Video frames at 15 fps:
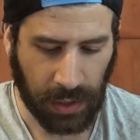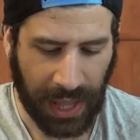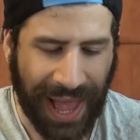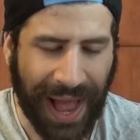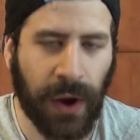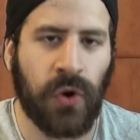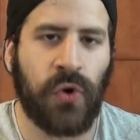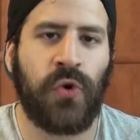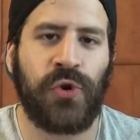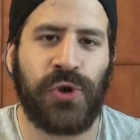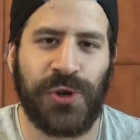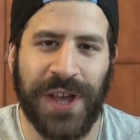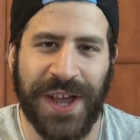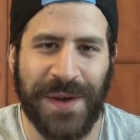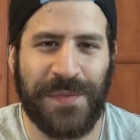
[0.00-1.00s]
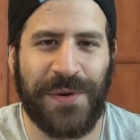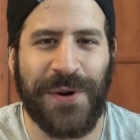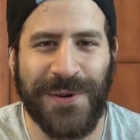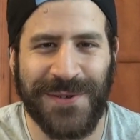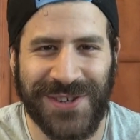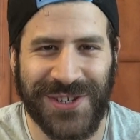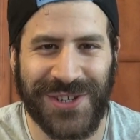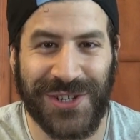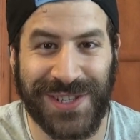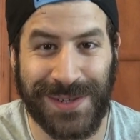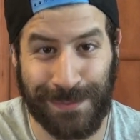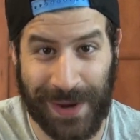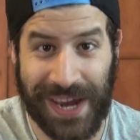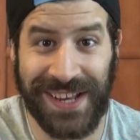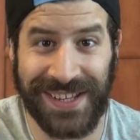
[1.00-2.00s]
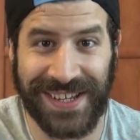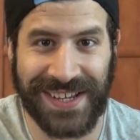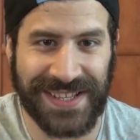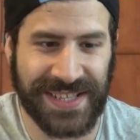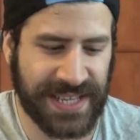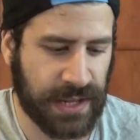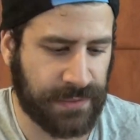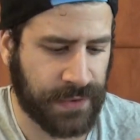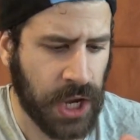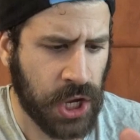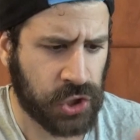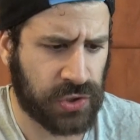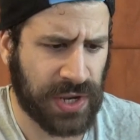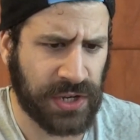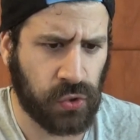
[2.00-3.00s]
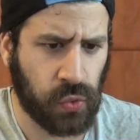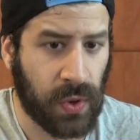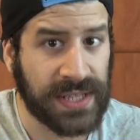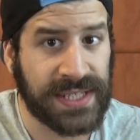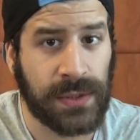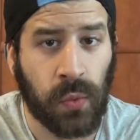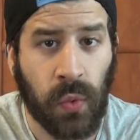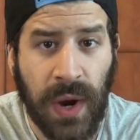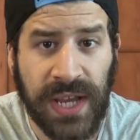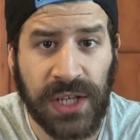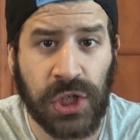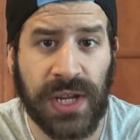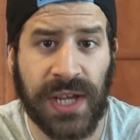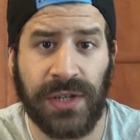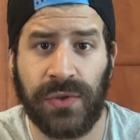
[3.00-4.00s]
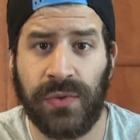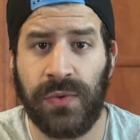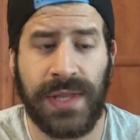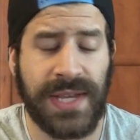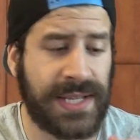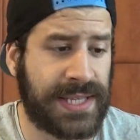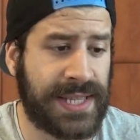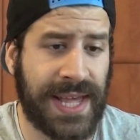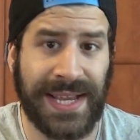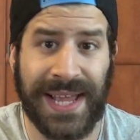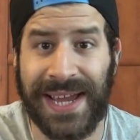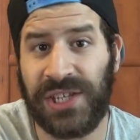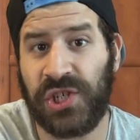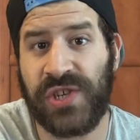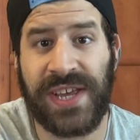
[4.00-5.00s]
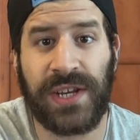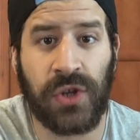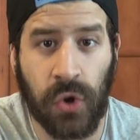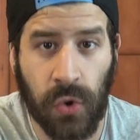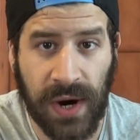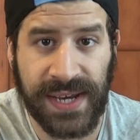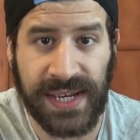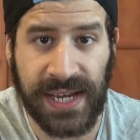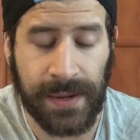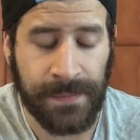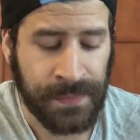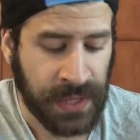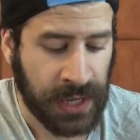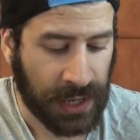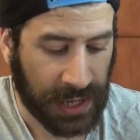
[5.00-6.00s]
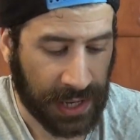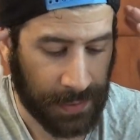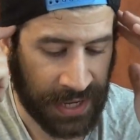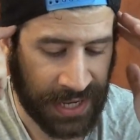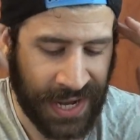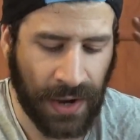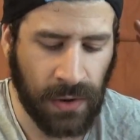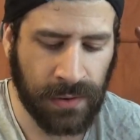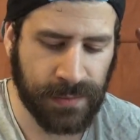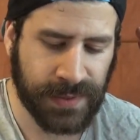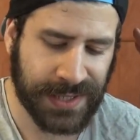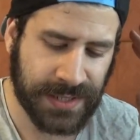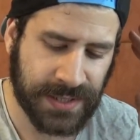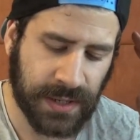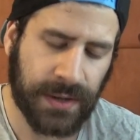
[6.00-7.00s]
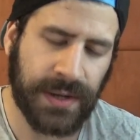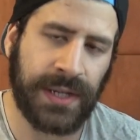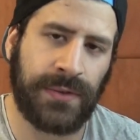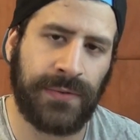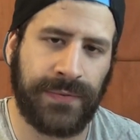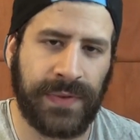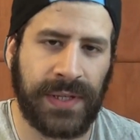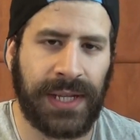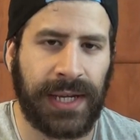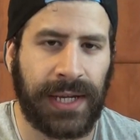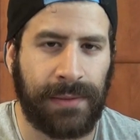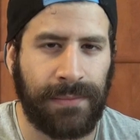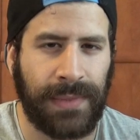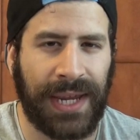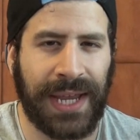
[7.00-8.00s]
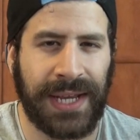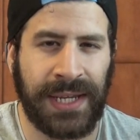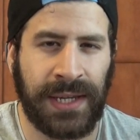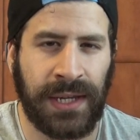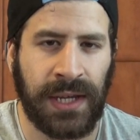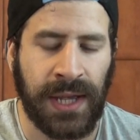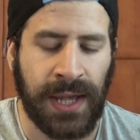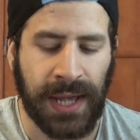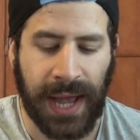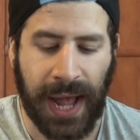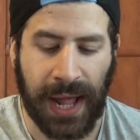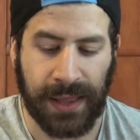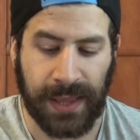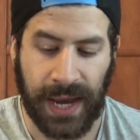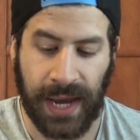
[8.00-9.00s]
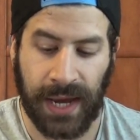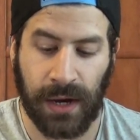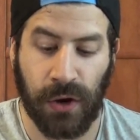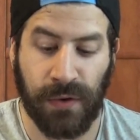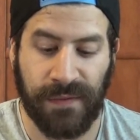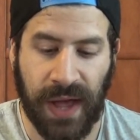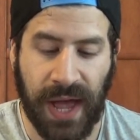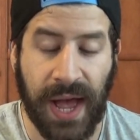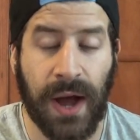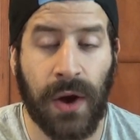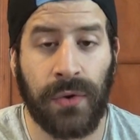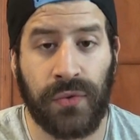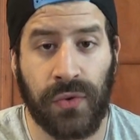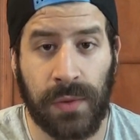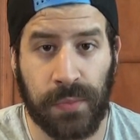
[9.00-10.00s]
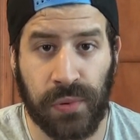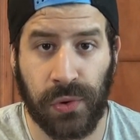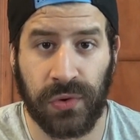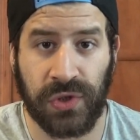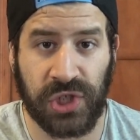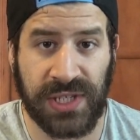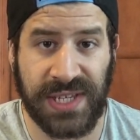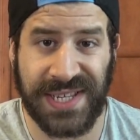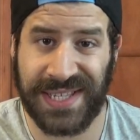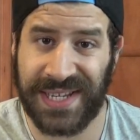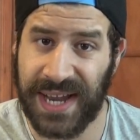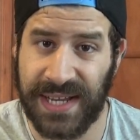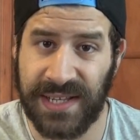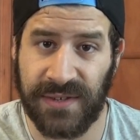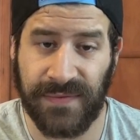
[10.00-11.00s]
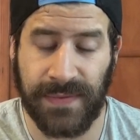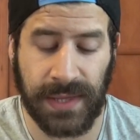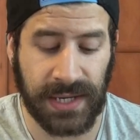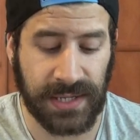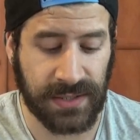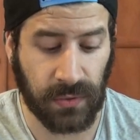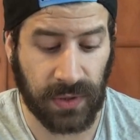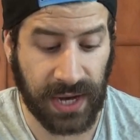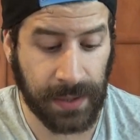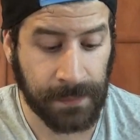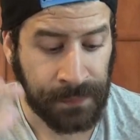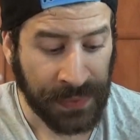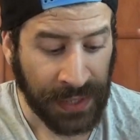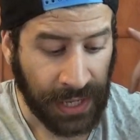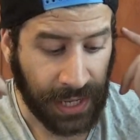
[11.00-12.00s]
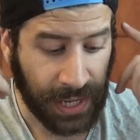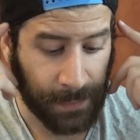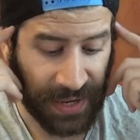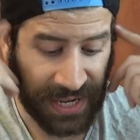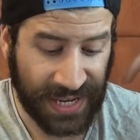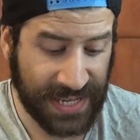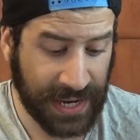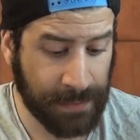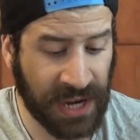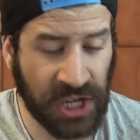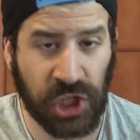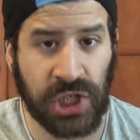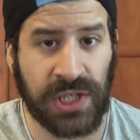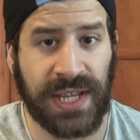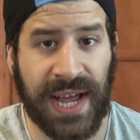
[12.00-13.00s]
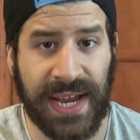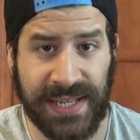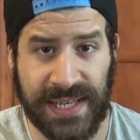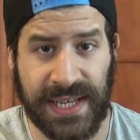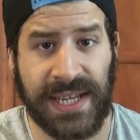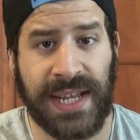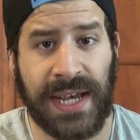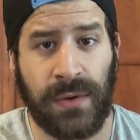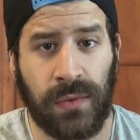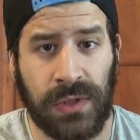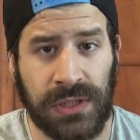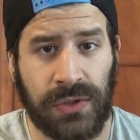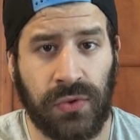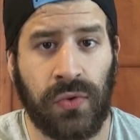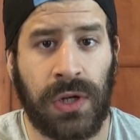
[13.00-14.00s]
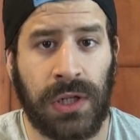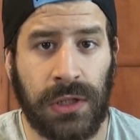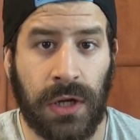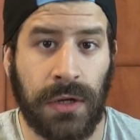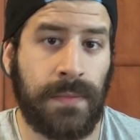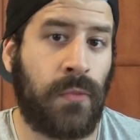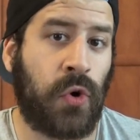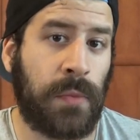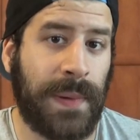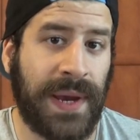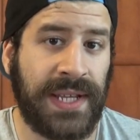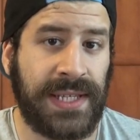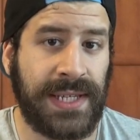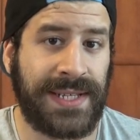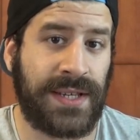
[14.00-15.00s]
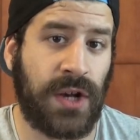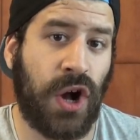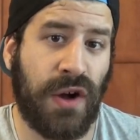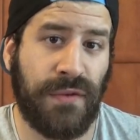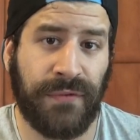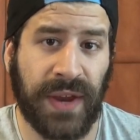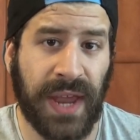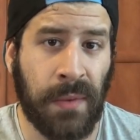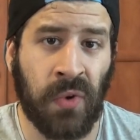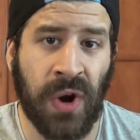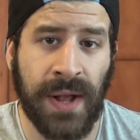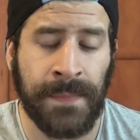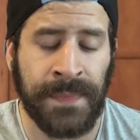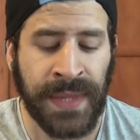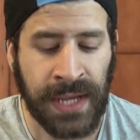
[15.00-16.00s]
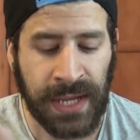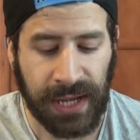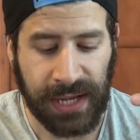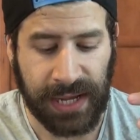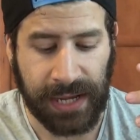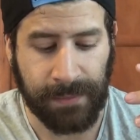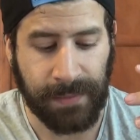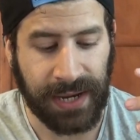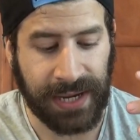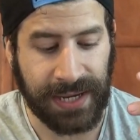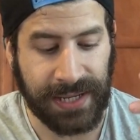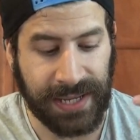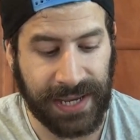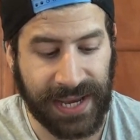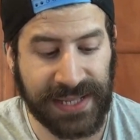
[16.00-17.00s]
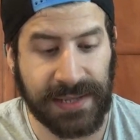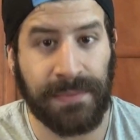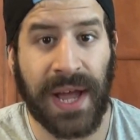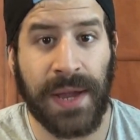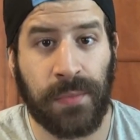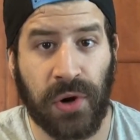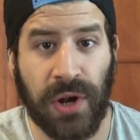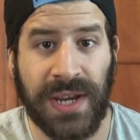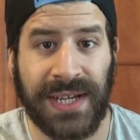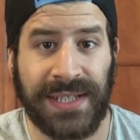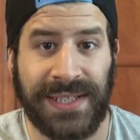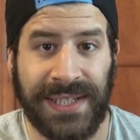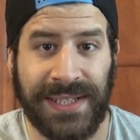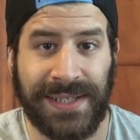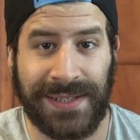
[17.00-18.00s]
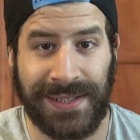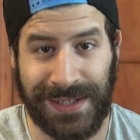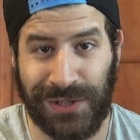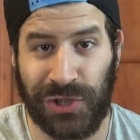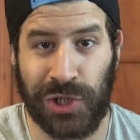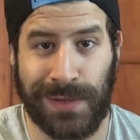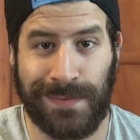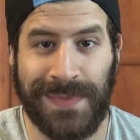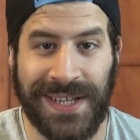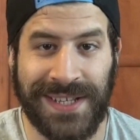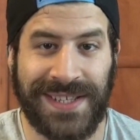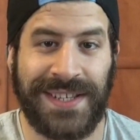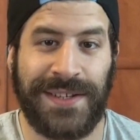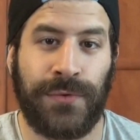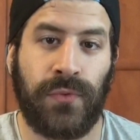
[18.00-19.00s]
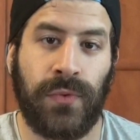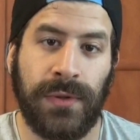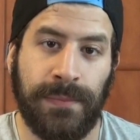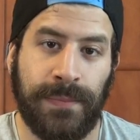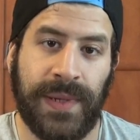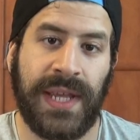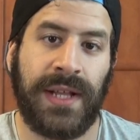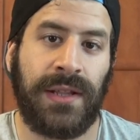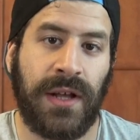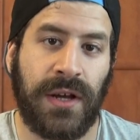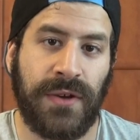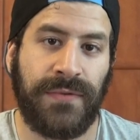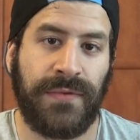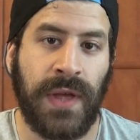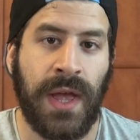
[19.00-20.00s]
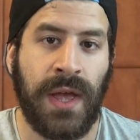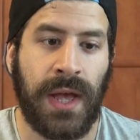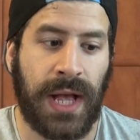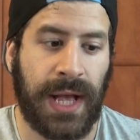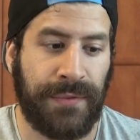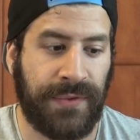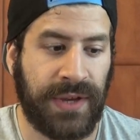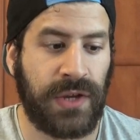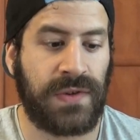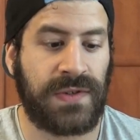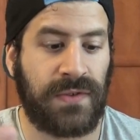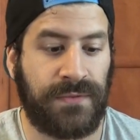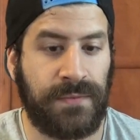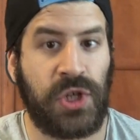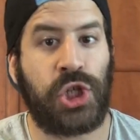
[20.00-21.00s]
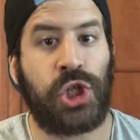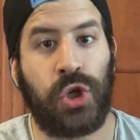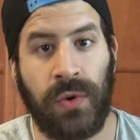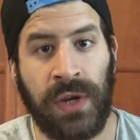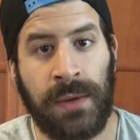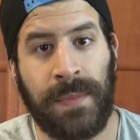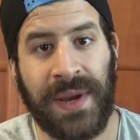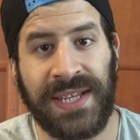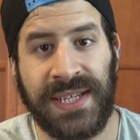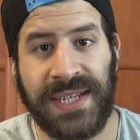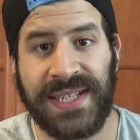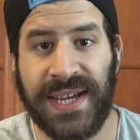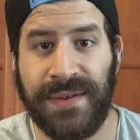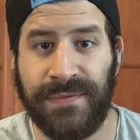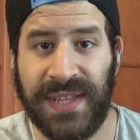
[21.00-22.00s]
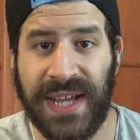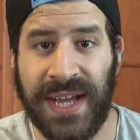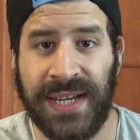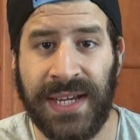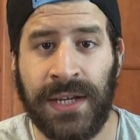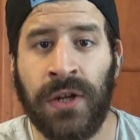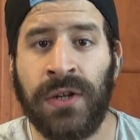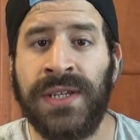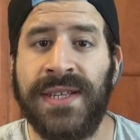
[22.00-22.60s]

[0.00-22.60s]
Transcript: how should I approach just the painting itself? Should I do wet in wet? Should I do this, that? I just had no idea. Uh, and now I'm starting to feel like I'm getting uh, the hang of how to approach these kinds of things, okay? Um, and as I mentioned, I said that I will do a lot more paintings off camera. Um, and as a byproduct, it, it, just means that there will be a lot of uh, videos of me showing paintings I've done and not